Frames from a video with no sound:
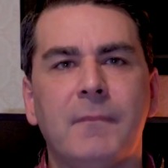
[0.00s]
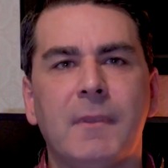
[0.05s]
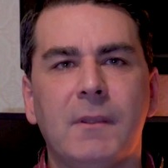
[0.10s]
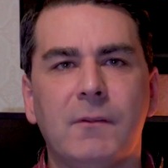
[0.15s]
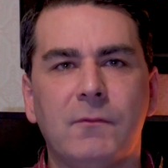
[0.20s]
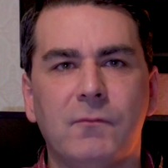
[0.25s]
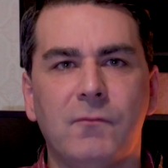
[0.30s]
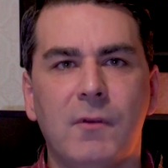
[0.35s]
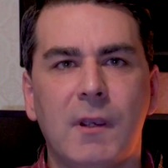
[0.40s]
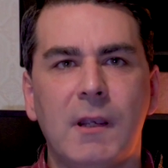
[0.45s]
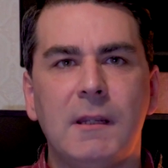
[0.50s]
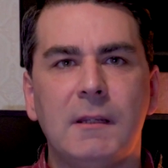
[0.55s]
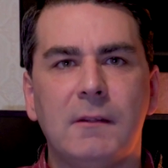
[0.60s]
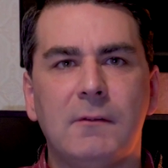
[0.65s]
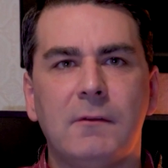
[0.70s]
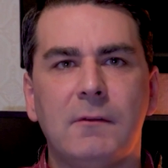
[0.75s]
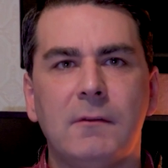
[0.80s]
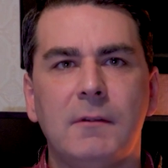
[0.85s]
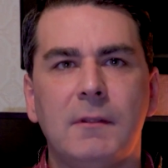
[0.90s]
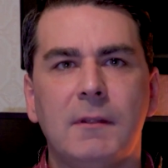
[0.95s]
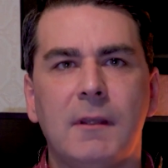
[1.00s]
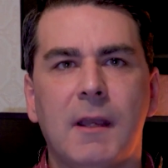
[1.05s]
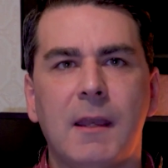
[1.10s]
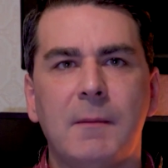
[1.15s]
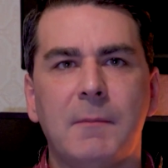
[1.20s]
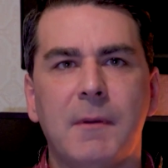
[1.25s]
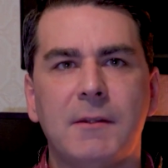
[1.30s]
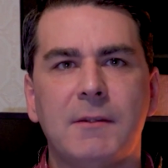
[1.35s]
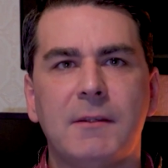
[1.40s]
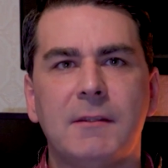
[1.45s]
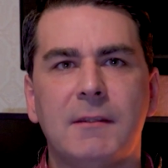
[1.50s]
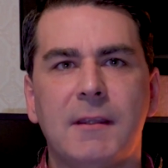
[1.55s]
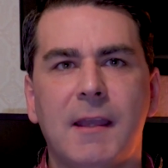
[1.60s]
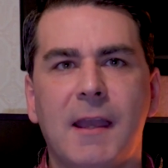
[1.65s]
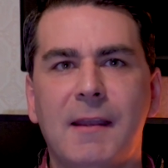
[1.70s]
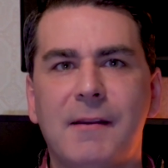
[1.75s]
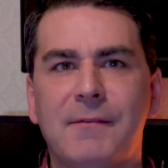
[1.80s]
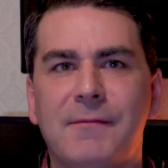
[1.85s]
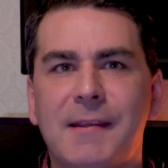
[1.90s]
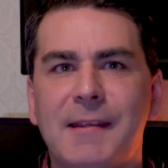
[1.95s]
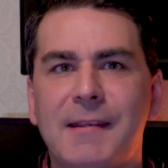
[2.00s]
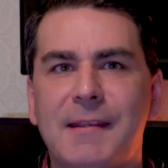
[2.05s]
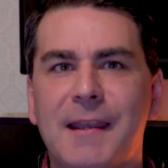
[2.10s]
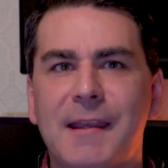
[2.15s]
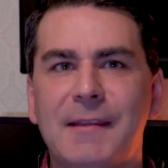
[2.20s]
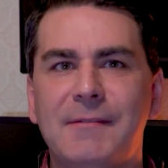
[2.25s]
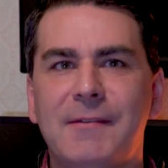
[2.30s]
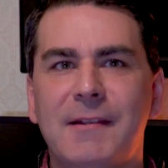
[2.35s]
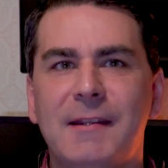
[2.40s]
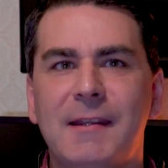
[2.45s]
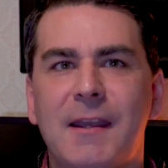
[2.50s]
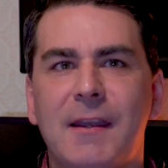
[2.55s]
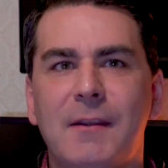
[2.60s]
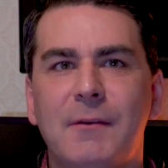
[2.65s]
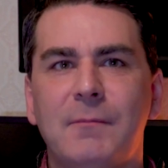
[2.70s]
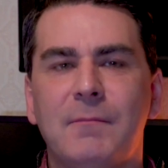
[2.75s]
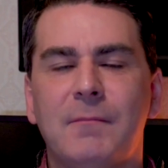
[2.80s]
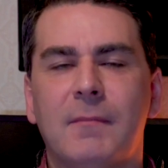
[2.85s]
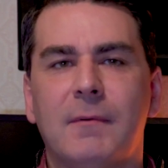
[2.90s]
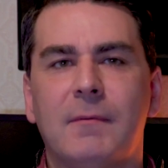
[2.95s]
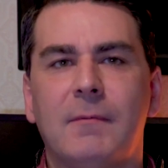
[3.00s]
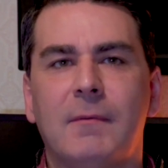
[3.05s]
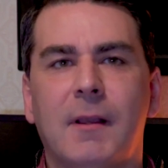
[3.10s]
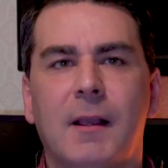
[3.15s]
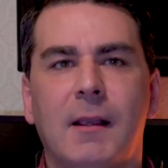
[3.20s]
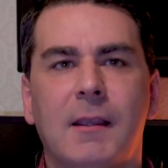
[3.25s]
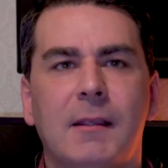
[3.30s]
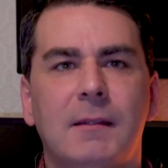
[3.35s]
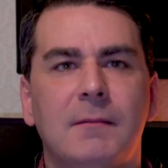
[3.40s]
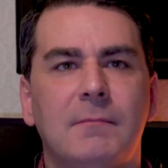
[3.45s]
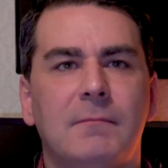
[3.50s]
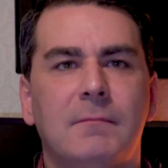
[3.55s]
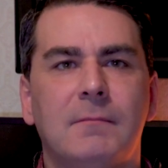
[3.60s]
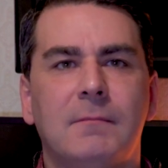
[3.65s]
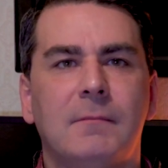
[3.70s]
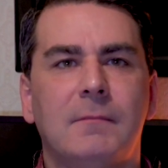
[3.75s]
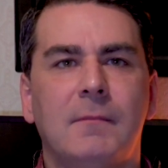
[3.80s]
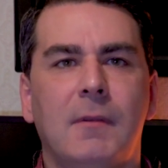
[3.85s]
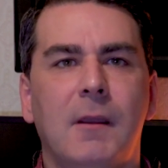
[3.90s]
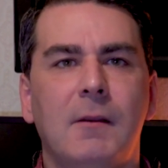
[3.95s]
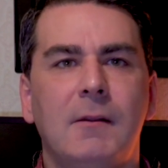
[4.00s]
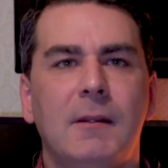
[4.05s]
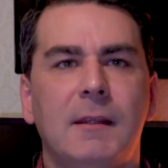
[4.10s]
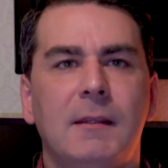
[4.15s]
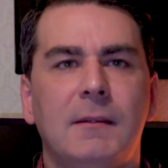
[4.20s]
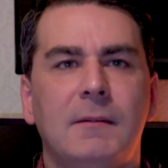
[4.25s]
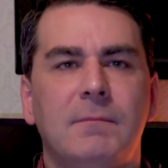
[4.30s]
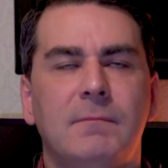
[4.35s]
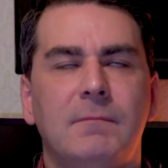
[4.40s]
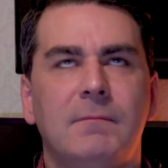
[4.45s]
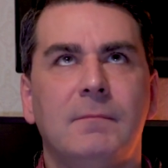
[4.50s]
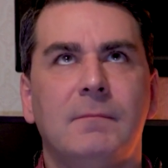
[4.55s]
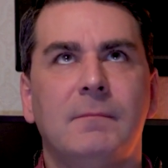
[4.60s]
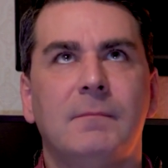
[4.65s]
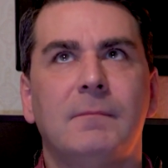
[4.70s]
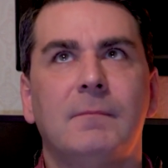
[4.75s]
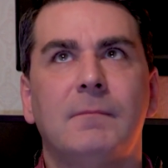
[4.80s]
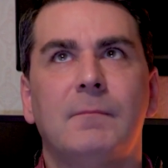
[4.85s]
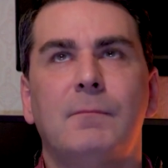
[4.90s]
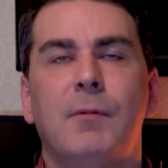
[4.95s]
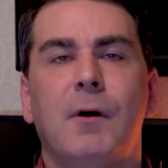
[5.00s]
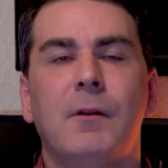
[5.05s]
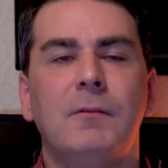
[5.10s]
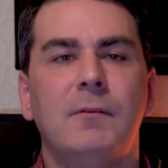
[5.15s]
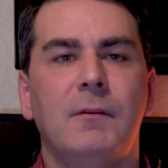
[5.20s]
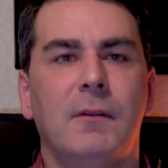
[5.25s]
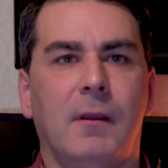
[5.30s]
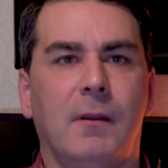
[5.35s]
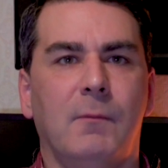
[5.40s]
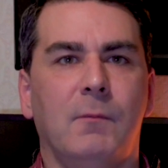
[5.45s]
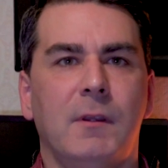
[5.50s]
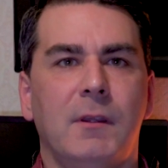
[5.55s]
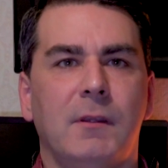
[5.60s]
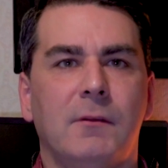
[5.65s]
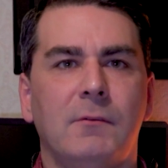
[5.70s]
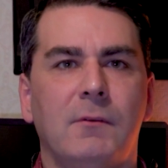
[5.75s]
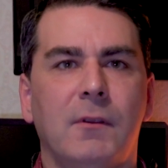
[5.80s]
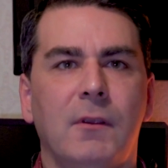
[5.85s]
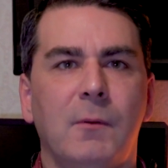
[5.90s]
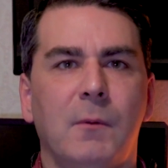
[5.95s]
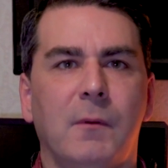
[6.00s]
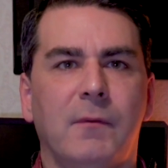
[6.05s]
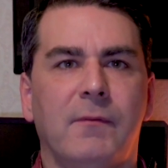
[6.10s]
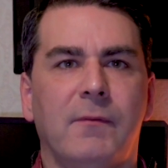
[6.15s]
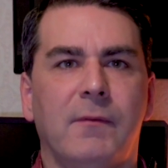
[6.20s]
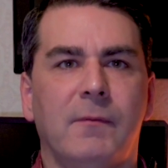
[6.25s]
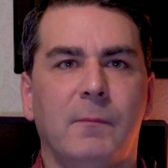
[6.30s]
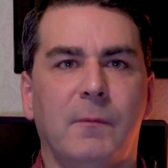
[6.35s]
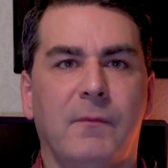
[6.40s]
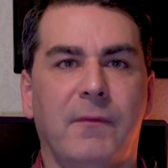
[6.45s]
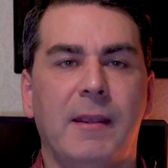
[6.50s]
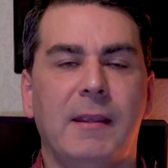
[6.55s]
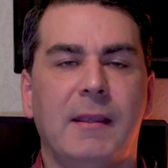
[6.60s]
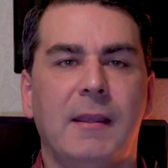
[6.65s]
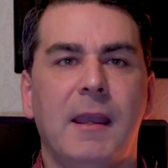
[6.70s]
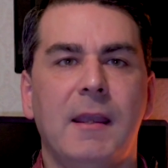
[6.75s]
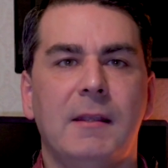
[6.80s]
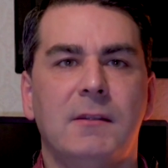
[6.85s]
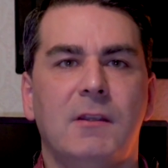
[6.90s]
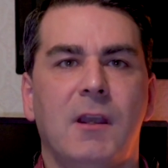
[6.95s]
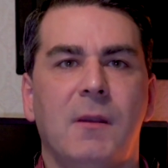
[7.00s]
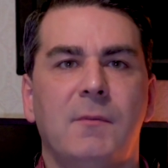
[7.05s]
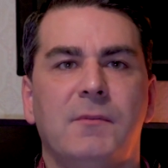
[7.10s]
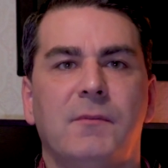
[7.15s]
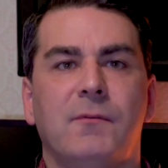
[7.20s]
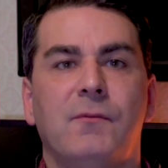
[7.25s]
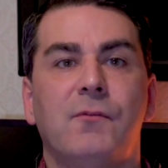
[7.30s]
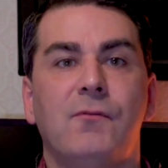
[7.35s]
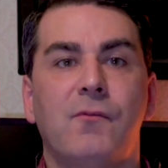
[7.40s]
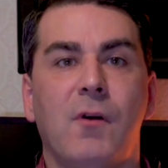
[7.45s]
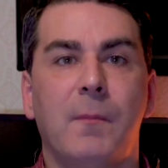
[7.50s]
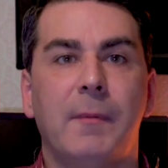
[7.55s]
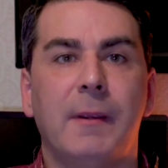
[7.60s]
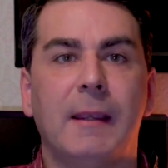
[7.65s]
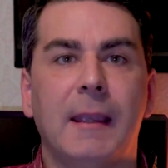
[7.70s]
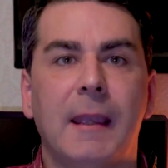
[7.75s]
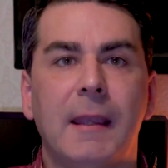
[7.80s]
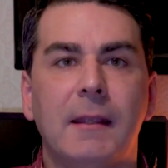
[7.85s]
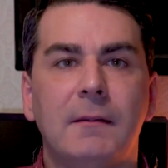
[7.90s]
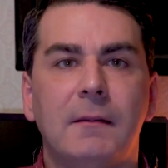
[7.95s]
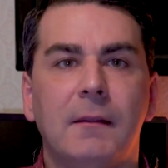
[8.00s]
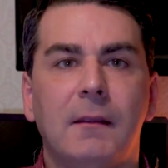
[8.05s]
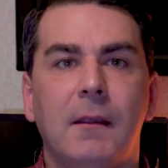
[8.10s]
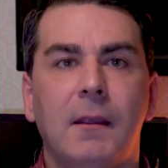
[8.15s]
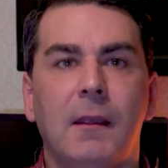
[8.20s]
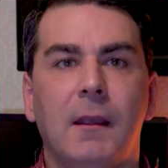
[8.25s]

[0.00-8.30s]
it's really good, I imagine, to have 8K video. I can only ponder what you could do with 8K in terms of cropping in.